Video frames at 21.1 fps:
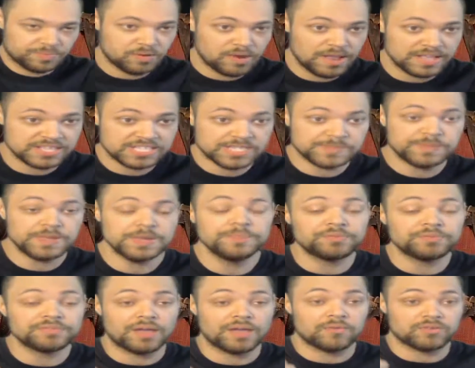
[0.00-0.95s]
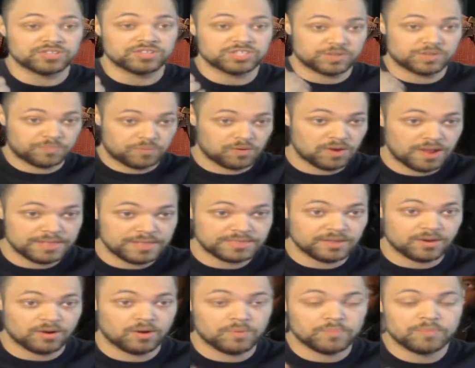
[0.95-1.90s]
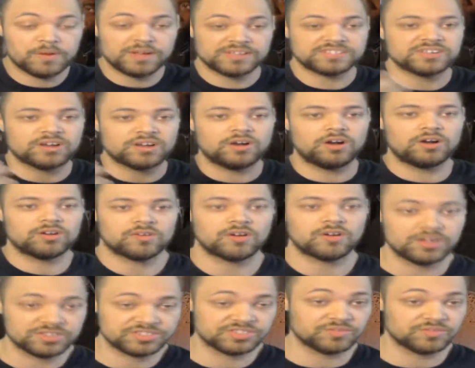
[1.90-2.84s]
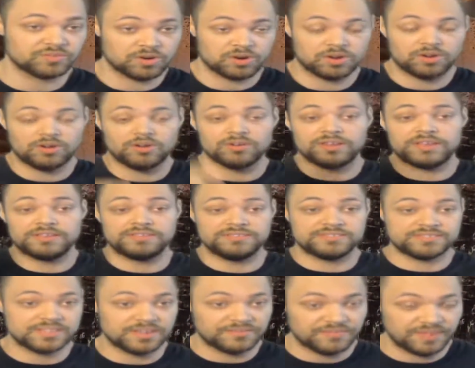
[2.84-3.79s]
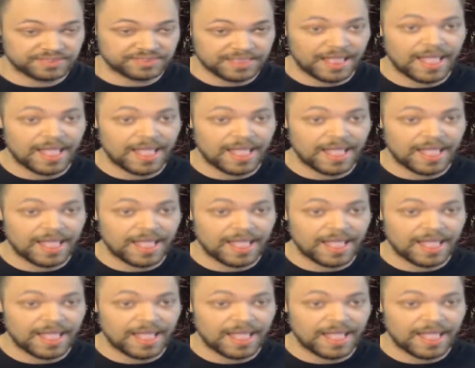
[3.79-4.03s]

oppressed people that are oppressed all across the world and stuff like